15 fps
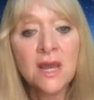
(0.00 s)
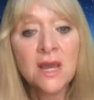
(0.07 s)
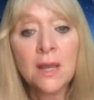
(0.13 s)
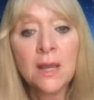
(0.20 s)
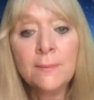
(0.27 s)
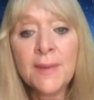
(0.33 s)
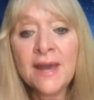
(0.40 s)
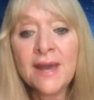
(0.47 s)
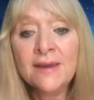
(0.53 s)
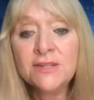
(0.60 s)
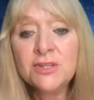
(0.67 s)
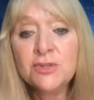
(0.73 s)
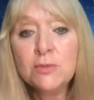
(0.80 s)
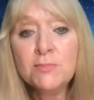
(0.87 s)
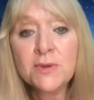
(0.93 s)
How do
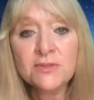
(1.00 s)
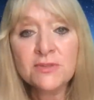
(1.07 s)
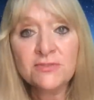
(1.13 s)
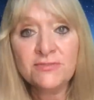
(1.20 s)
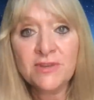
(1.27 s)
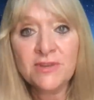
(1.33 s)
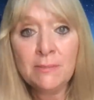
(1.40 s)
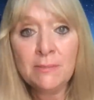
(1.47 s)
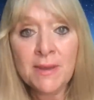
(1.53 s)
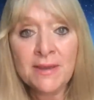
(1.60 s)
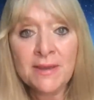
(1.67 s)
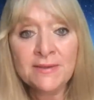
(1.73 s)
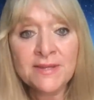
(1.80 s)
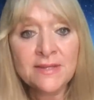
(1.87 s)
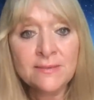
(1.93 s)
you both feel
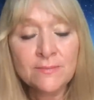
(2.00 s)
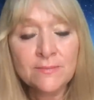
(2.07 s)
about it?